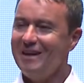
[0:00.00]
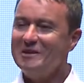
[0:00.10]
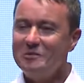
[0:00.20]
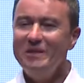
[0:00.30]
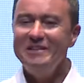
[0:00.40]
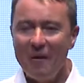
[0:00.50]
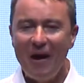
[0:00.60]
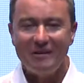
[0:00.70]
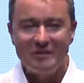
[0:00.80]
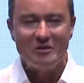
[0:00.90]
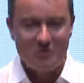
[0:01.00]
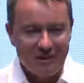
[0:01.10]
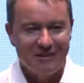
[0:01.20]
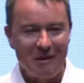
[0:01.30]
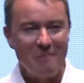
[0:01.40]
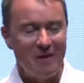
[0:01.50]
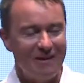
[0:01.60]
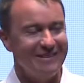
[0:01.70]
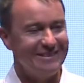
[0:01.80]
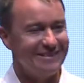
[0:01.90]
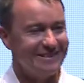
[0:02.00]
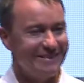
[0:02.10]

Because we know how to trigger our partners.